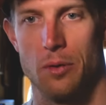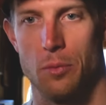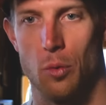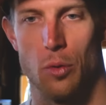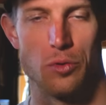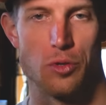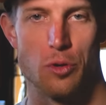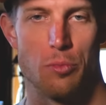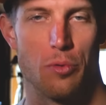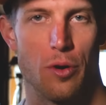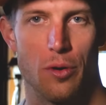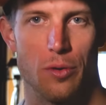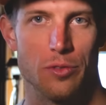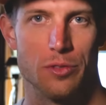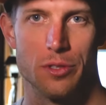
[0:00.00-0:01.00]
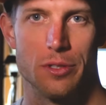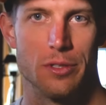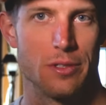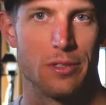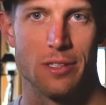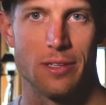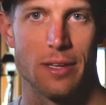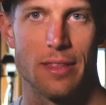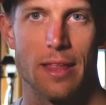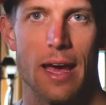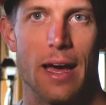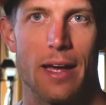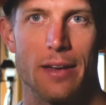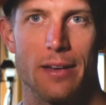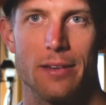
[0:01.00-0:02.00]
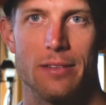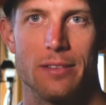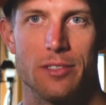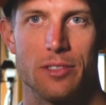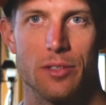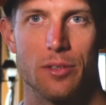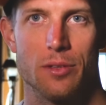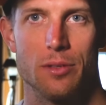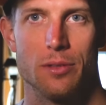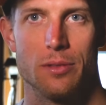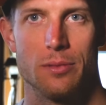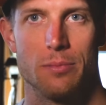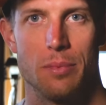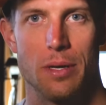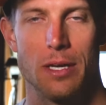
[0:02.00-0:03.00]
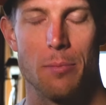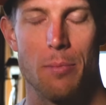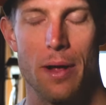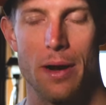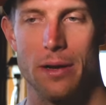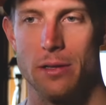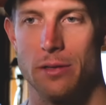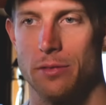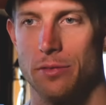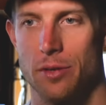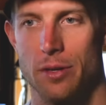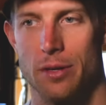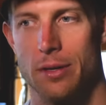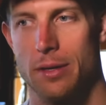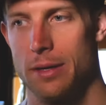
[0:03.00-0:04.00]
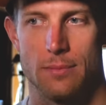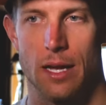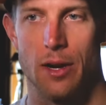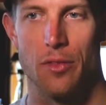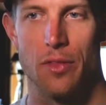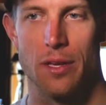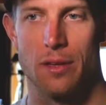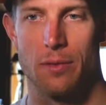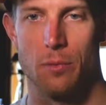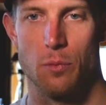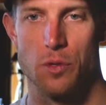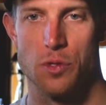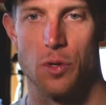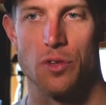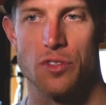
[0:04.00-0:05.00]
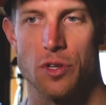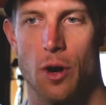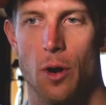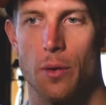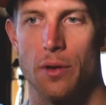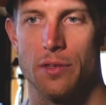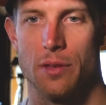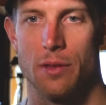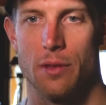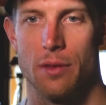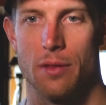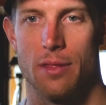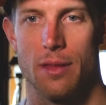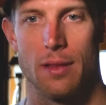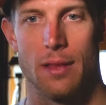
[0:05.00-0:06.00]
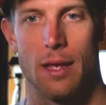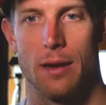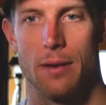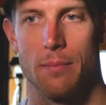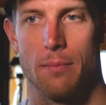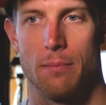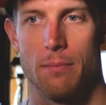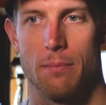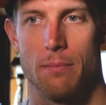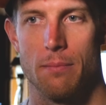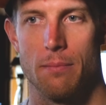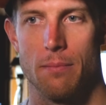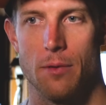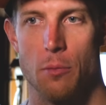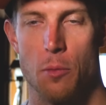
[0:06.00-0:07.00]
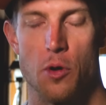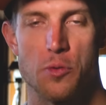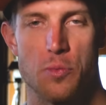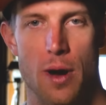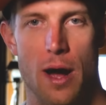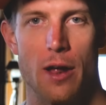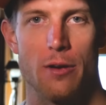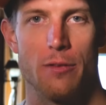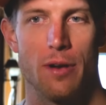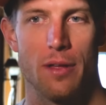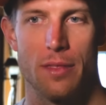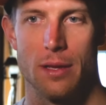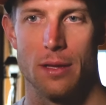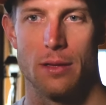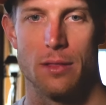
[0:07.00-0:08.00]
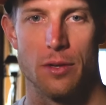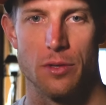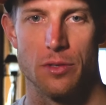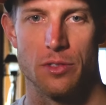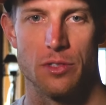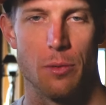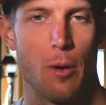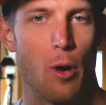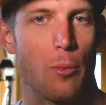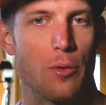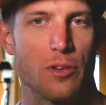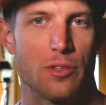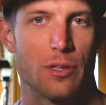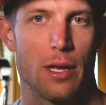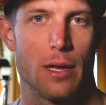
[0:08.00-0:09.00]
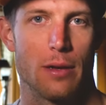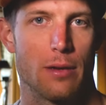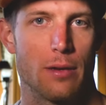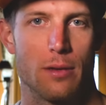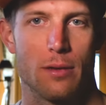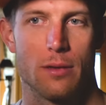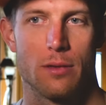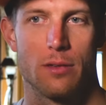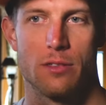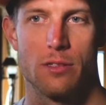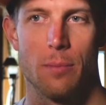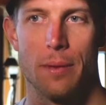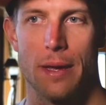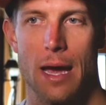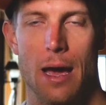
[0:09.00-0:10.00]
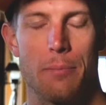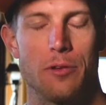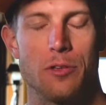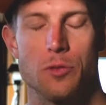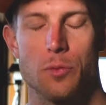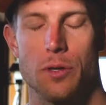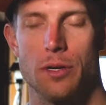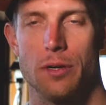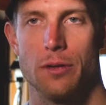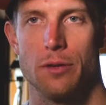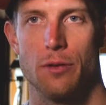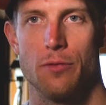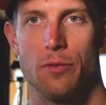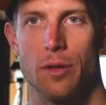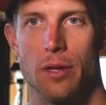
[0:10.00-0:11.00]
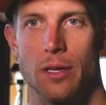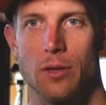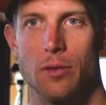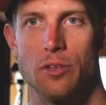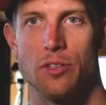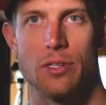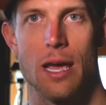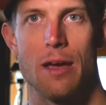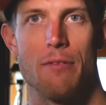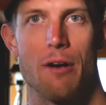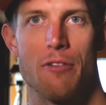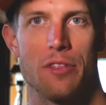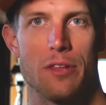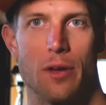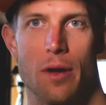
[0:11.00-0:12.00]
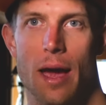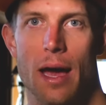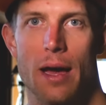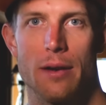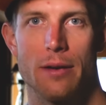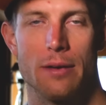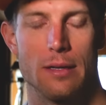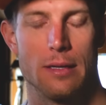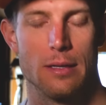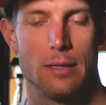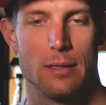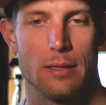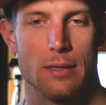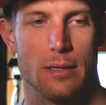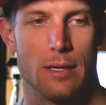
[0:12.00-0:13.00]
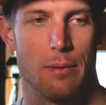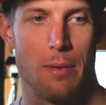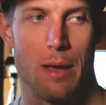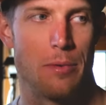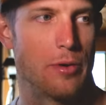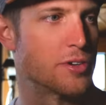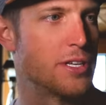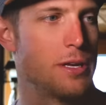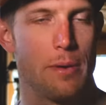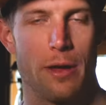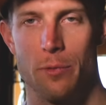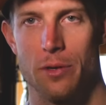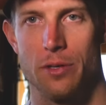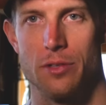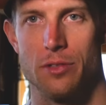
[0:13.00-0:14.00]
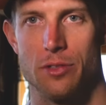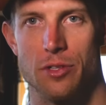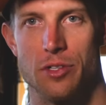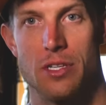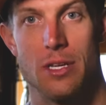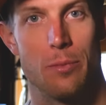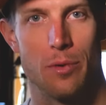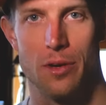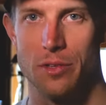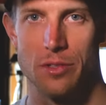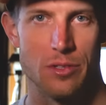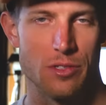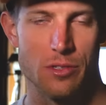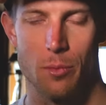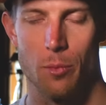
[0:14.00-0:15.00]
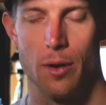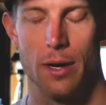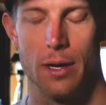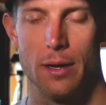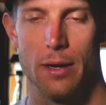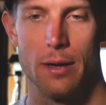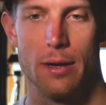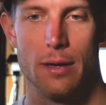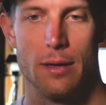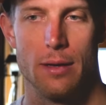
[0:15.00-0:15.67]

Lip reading: World Tour pros or things like that and still being competitive. Or I don't think results are always the thing that you're most proud of. I think there's the moments that something happens where you feel like you just gave everything you had, and maybe your teammate wins or your team wins in some way, and